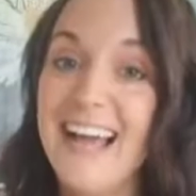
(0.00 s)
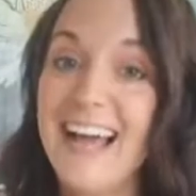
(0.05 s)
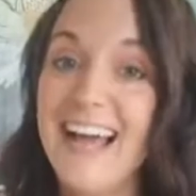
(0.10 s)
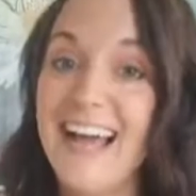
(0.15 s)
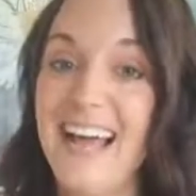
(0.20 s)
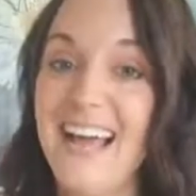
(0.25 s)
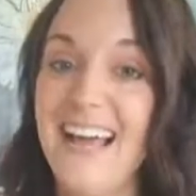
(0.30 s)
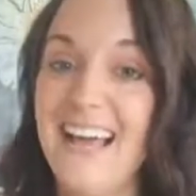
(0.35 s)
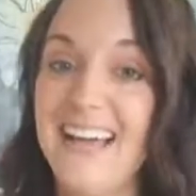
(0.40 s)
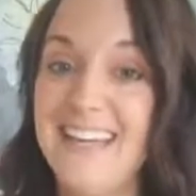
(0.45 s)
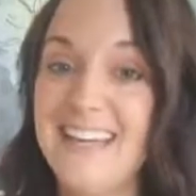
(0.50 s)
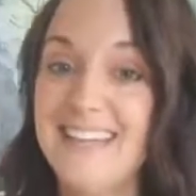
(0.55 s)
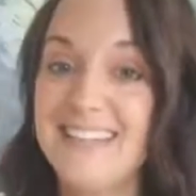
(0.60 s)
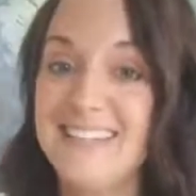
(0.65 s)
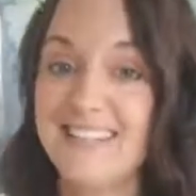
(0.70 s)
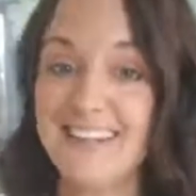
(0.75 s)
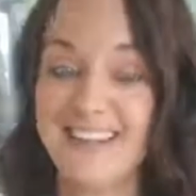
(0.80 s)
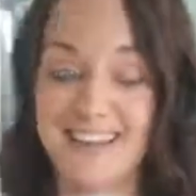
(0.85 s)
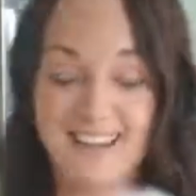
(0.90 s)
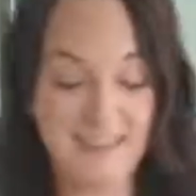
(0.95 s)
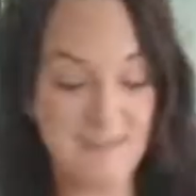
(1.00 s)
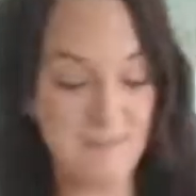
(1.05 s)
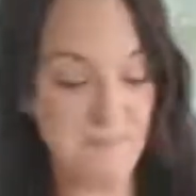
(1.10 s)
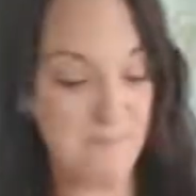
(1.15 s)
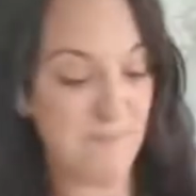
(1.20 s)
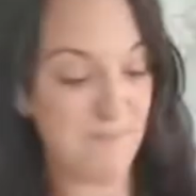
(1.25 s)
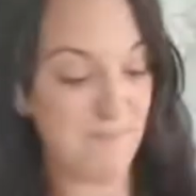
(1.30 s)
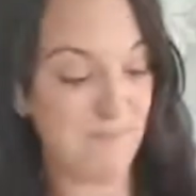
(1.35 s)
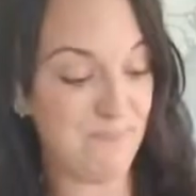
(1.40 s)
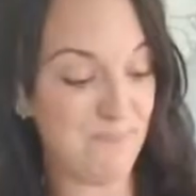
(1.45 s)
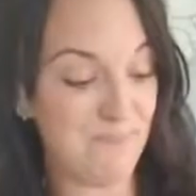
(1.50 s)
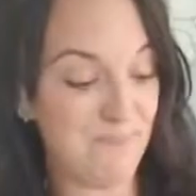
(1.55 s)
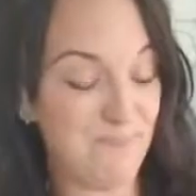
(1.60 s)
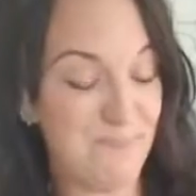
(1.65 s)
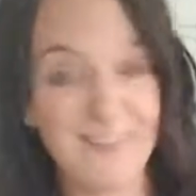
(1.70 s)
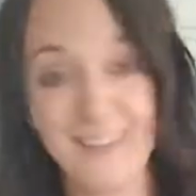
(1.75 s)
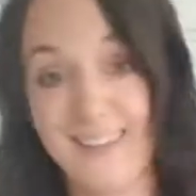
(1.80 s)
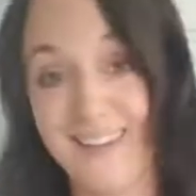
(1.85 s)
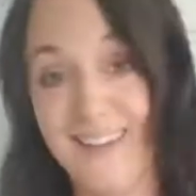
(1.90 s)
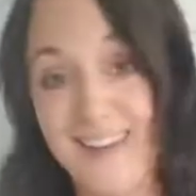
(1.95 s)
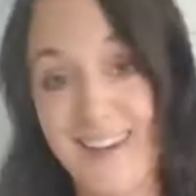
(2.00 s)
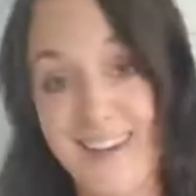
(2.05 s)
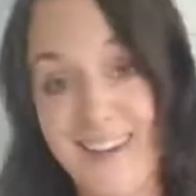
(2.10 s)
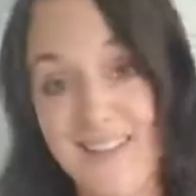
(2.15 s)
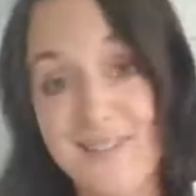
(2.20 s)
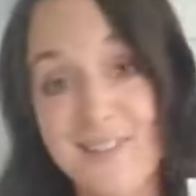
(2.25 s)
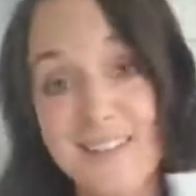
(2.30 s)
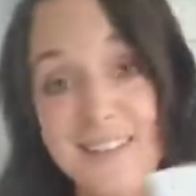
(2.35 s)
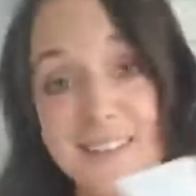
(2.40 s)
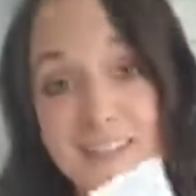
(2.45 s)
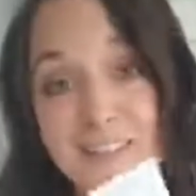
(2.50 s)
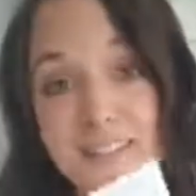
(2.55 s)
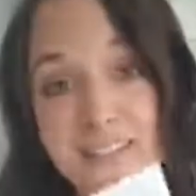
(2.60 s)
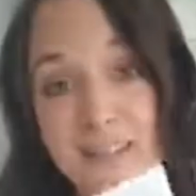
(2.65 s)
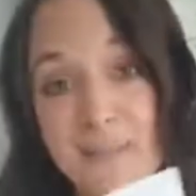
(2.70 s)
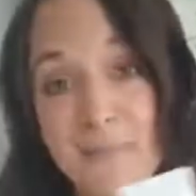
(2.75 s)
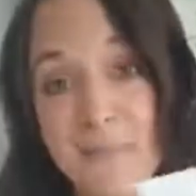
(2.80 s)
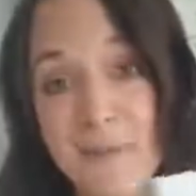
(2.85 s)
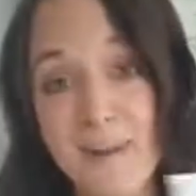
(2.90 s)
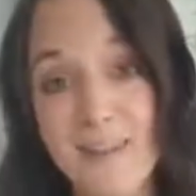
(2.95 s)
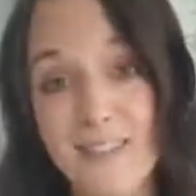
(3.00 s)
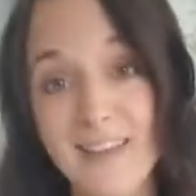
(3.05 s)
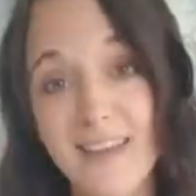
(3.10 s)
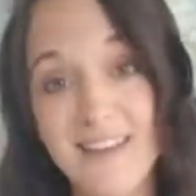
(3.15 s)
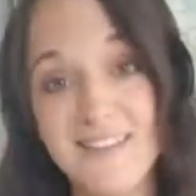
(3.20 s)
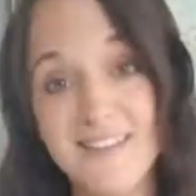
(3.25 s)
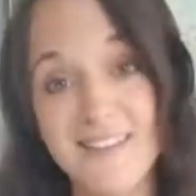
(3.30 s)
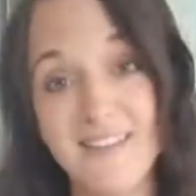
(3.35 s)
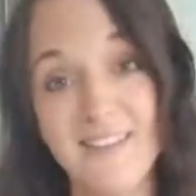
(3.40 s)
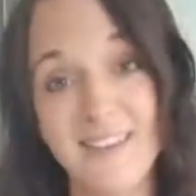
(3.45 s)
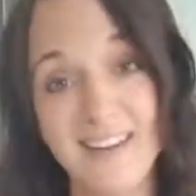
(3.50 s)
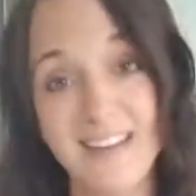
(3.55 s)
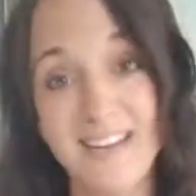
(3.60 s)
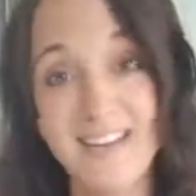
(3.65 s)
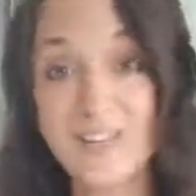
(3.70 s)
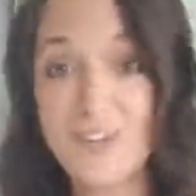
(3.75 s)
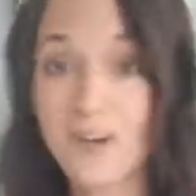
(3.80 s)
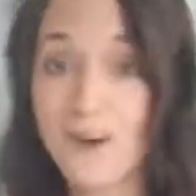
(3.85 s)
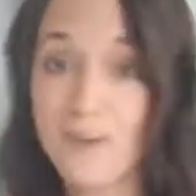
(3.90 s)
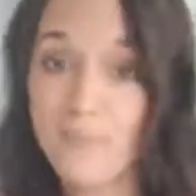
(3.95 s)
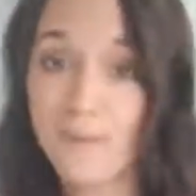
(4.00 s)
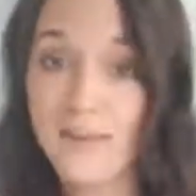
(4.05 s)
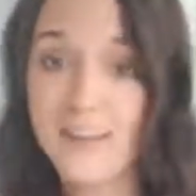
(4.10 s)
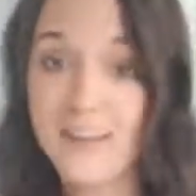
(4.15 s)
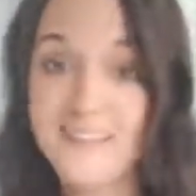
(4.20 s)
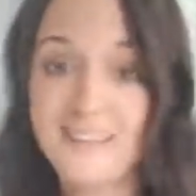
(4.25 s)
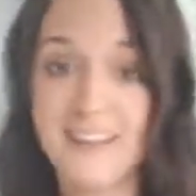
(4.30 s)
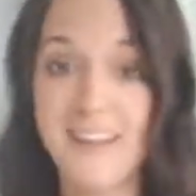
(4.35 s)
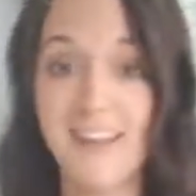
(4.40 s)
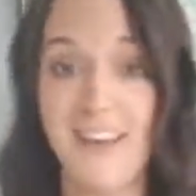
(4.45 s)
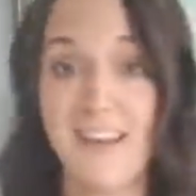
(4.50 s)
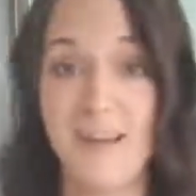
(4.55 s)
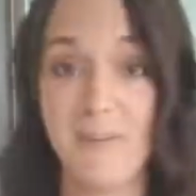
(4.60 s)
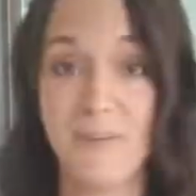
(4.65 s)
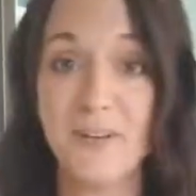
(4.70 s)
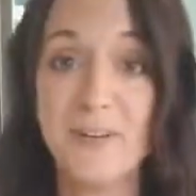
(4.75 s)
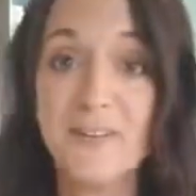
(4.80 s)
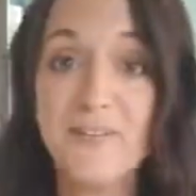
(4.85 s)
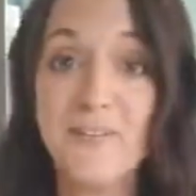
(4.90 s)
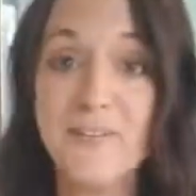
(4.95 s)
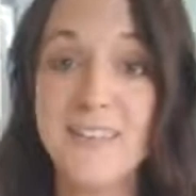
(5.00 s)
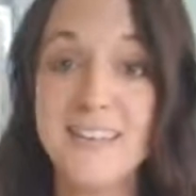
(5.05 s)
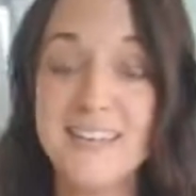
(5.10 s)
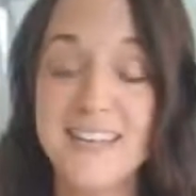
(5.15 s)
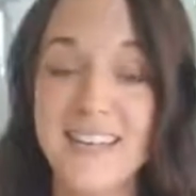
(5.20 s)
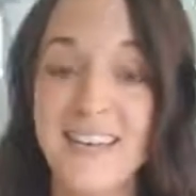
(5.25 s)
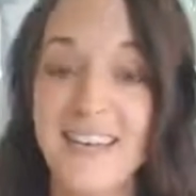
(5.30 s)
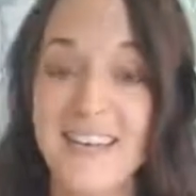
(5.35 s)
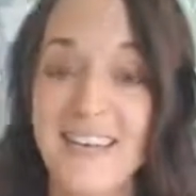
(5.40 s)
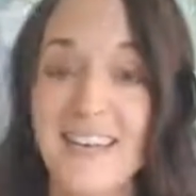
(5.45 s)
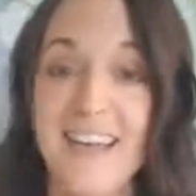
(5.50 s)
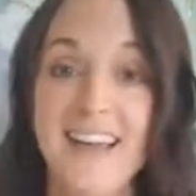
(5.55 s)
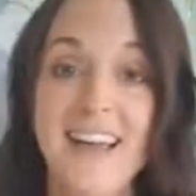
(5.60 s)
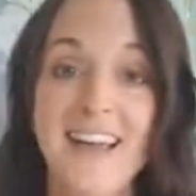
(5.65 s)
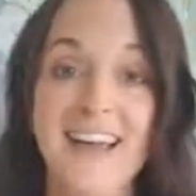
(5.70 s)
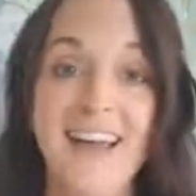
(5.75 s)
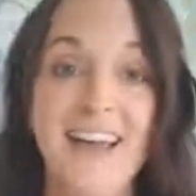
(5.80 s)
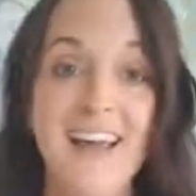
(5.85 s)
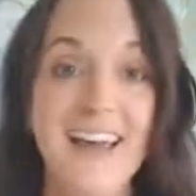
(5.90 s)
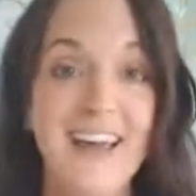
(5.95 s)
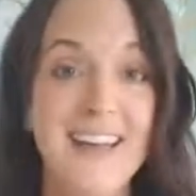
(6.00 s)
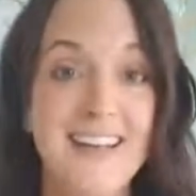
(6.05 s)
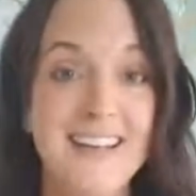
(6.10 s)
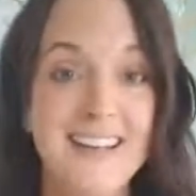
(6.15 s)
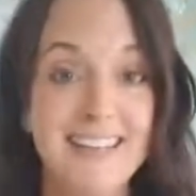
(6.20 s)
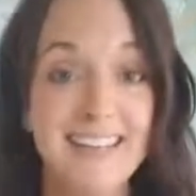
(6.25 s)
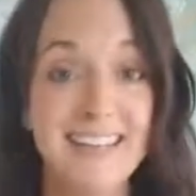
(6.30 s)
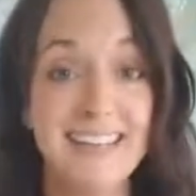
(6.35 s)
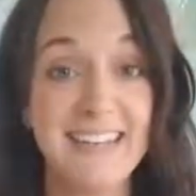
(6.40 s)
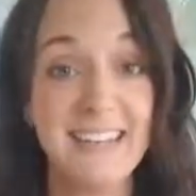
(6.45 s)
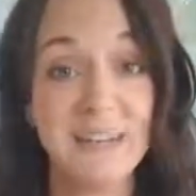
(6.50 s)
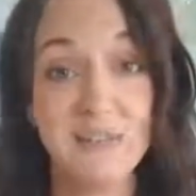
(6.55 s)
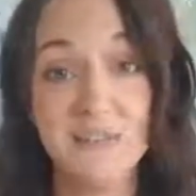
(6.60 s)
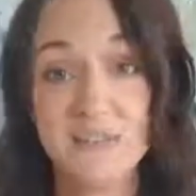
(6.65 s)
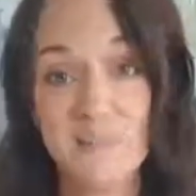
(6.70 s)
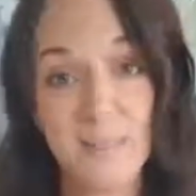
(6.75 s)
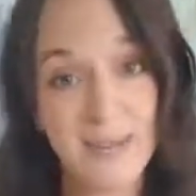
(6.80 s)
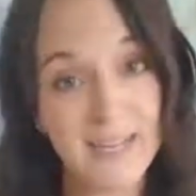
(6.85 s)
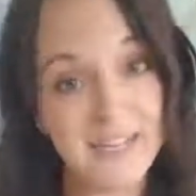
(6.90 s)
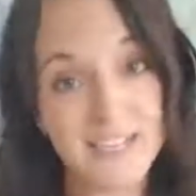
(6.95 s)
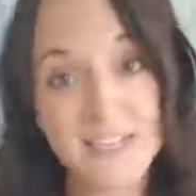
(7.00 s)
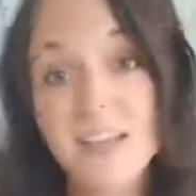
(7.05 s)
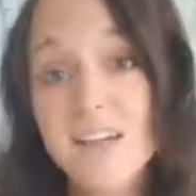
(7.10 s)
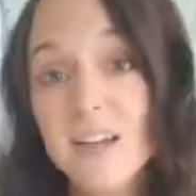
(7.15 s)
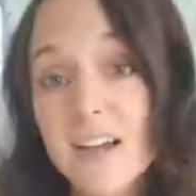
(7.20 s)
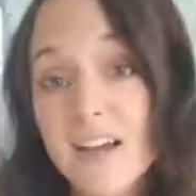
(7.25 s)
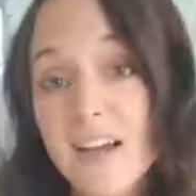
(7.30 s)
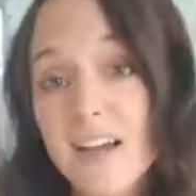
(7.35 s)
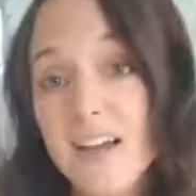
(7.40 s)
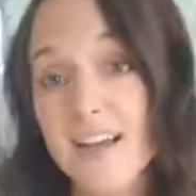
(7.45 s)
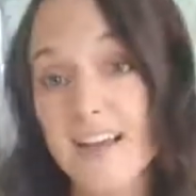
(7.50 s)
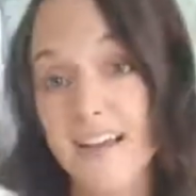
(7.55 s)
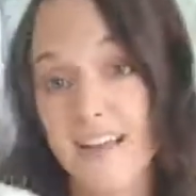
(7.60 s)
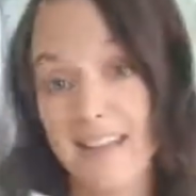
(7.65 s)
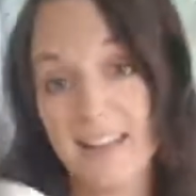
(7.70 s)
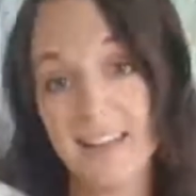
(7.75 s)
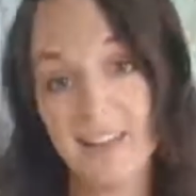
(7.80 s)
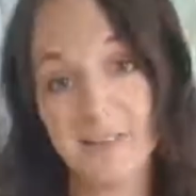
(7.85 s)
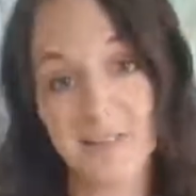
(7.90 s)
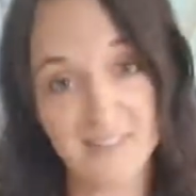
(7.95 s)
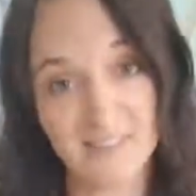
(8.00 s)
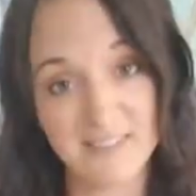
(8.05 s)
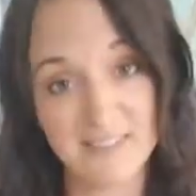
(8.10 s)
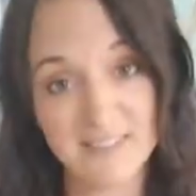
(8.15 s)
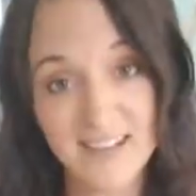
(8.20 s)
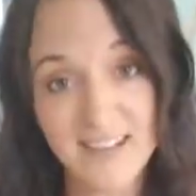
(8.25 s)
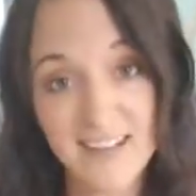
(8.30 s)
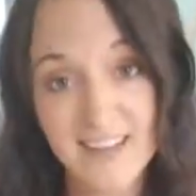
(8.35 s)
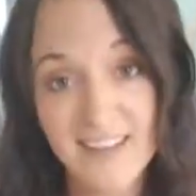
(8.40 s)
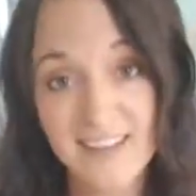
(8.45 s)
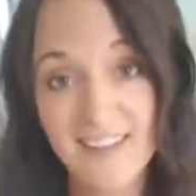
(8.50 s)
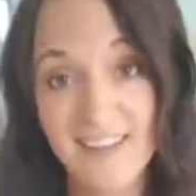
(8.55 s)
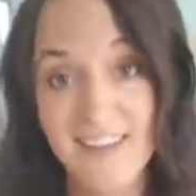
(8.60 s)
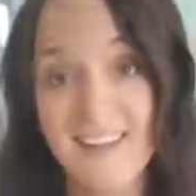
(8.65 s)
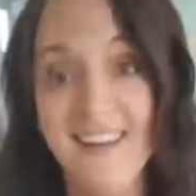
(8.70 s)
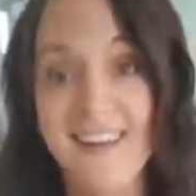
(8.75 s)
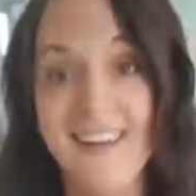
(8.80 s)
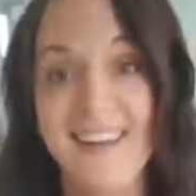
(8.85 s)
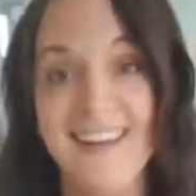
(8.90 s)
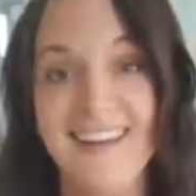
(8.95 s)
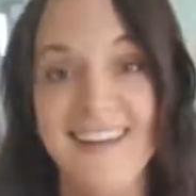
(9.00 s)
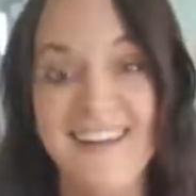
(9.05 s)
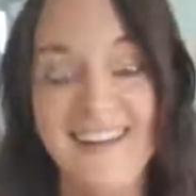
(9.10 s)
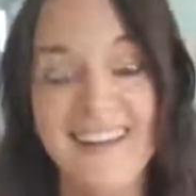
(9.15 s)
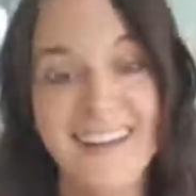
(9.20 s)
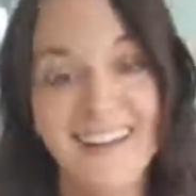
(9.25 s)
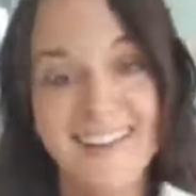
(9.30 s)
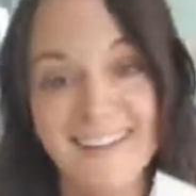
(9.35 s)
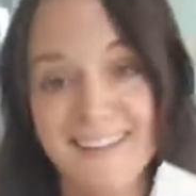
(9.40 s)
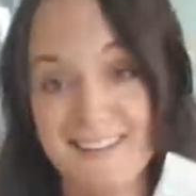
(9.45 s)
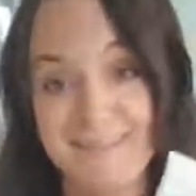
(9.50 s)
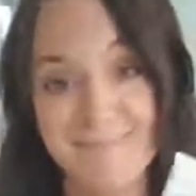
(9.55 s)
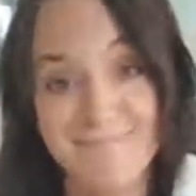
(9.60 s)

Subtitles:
And I use a little tidbit of this on each armpit and I'm good for the day. And it kills bacteria, it kills the stink. Yeah.